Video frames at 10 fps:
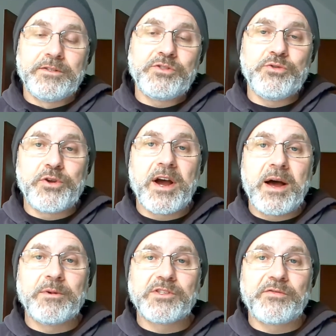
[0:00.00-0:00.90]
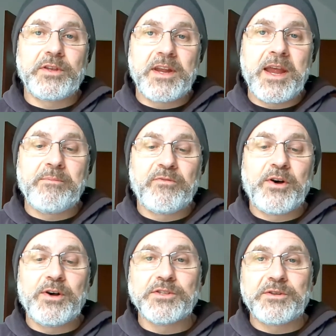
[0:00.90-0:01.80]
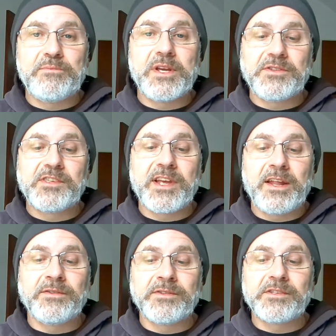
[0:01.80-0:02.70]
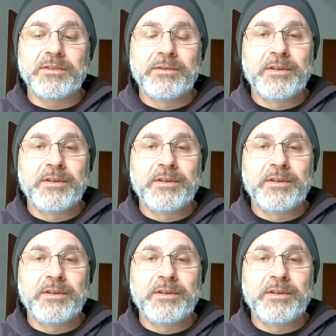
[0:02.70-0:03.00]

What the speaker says: 2 commas if the name falls in mid-sentence,